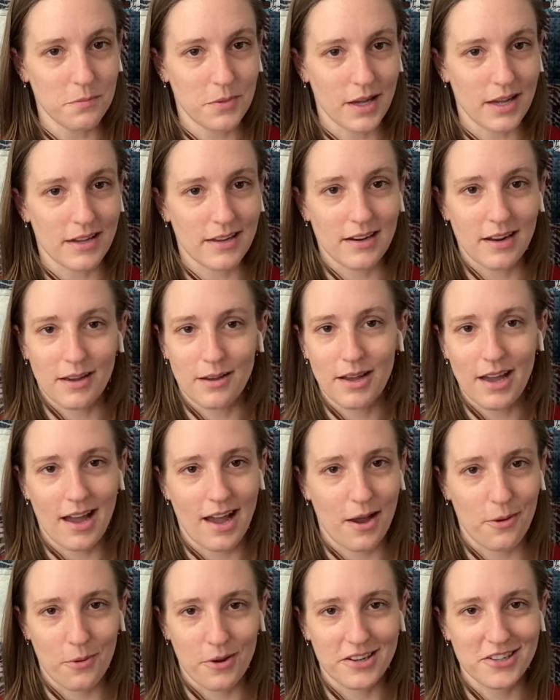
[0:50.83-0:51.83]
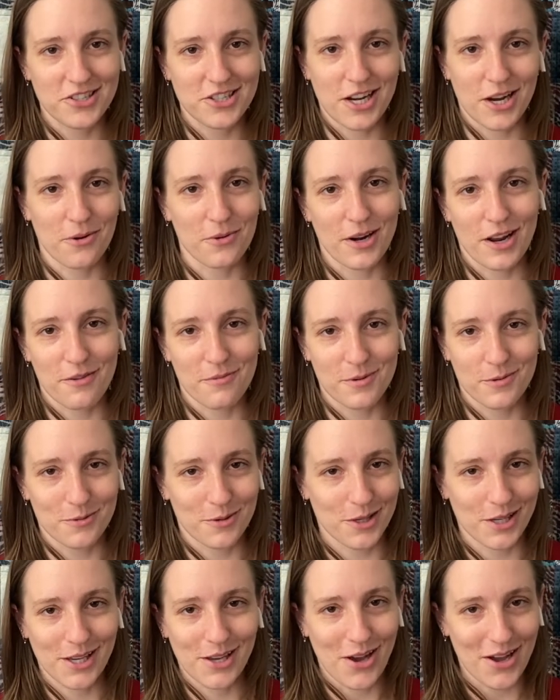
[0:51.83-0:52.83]
but I want to share what I've been
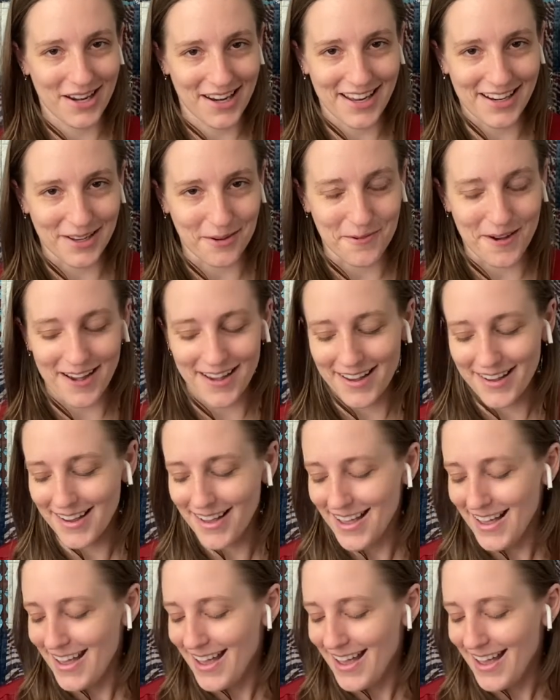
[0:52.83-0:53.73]
working on anyway.